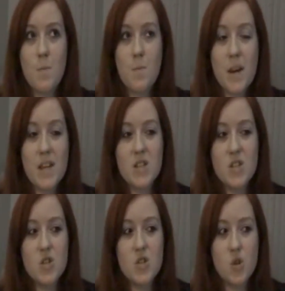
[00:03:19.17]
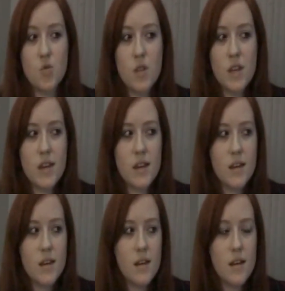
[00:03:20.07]
based solely
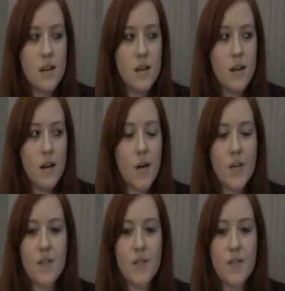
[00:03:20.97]
on